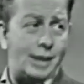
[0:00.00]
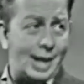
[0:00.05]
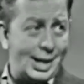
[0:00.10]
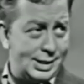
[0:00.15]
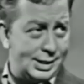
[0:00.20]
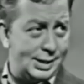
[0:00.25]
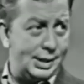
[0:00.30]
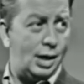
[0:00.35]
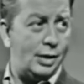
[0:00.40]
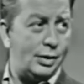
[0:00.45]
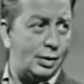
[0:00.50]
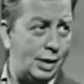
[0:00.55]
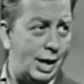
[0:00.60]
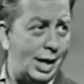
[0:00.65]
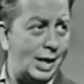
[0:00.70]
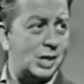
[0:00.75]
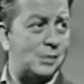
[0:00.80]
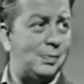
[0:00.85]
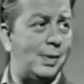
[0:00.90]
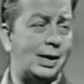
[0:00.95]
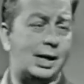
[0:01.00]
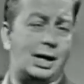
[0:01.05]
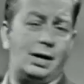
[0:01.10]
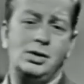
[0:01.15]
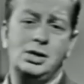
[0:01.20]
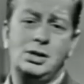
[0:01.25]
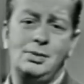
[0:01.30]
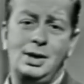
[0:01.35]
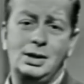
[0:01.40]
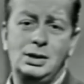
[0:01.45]
Well, that's the other aspect that I
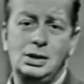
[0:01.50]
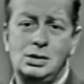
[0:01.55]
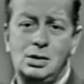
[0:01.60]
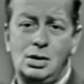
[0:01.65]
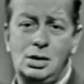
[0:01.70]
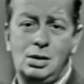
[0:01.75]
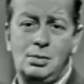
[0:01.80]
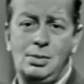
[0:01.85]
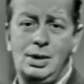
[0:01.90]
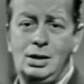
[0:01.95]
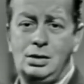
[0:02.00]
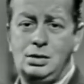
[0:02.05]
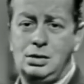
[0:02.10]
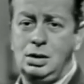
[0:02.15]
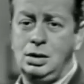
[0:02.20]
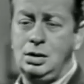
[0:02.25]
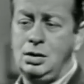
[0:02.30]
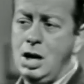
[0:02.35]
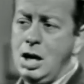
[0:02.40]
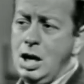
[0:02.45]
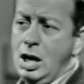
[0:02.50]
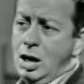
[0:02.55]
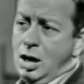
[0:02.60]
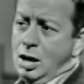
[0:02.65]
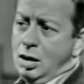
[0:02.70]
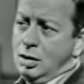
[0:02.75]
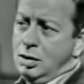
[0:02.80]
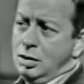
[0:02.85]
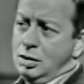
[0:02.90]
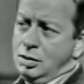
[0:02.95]
was about to talk about. Uh,
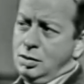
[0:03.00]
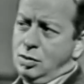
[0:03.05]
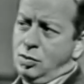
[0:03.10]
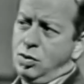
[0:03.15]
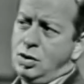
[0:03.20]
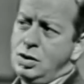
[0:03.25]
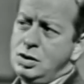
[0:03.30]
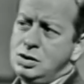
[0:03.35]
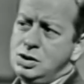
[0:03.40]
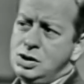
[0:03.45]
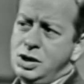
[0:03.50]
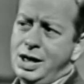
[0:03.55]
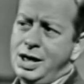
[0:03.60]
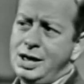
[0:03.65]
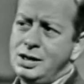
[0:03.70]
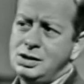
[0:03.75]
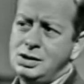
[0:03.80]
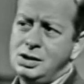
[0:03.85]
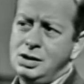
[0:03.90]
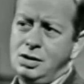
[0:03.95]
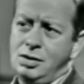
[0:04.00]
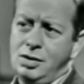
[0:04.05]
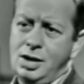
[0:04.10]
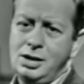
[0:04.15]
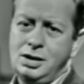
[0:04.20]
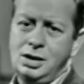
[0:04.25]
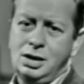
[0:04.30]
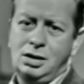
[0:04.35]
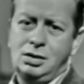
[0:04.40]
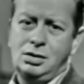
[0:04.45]
the word jazz singer,
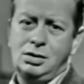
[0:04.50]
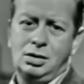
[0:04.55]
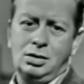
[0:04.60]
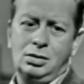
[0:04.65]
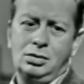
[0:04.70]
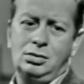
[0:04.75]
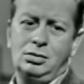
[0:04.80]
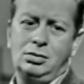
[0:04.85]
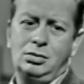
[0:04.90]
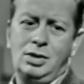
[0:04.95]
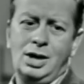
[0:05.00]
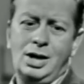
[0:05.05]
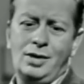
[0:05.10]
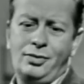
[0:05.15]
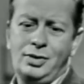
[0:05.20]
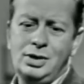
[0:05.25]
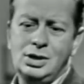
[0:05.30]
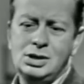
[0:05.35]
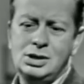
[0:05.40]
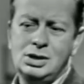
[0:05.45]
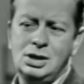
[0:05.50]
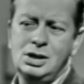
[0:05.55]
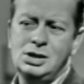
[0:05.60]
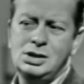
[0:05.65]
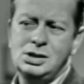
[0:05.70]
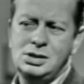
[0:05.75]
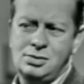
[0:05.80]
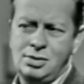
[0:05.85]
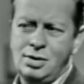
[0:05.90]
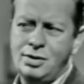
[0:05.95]
I think, uh, Ralphie, is,
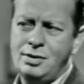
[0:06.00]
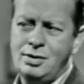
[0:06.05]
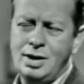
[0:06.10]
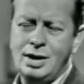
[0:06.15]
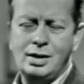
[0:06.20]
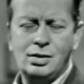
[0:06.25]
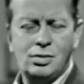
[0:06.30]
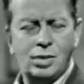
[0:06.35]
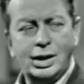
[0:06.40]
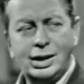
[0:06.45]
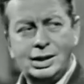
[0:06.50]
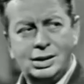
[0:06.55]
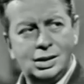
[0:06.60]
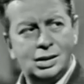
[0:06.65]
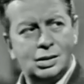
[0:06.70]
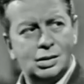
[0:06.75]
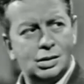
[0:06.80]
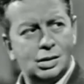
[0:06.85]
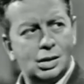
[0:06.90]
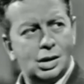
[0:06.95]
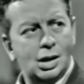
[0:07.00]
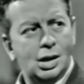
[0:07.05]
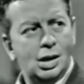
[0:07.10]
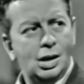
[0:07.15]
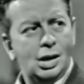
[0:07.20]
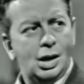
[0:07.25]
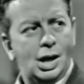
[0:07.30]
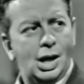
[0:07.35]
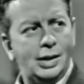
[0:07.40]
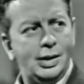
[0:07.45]
is thrown around a great deal.
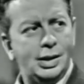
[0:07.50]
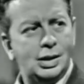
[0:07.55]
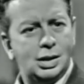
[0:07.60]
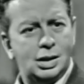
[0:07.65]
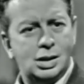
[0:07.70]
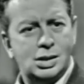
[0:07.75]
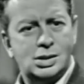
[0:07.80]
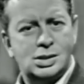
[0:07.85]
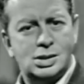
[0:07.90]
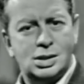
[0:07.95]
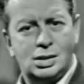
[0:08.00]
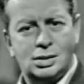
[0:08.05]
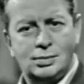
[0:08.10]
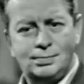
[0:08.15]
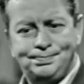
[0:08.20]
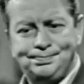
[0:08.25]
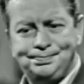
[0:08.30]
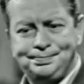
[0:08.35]
I think that it's a, uh,